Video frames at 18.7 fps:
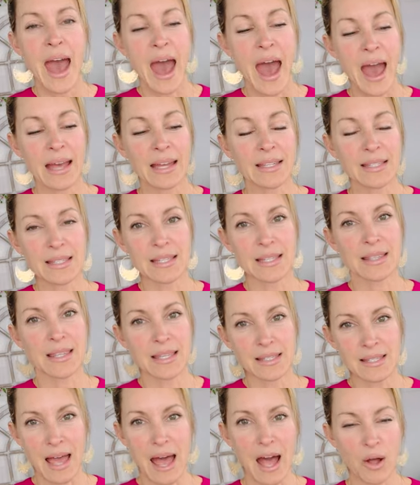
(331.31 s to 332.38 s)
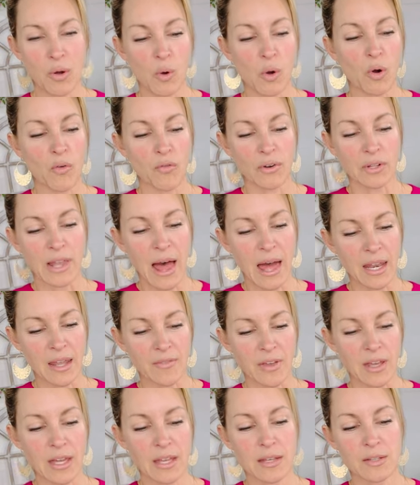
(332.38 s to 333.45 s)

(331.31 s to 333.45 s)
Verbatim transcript: I did this aqua over a lot of it.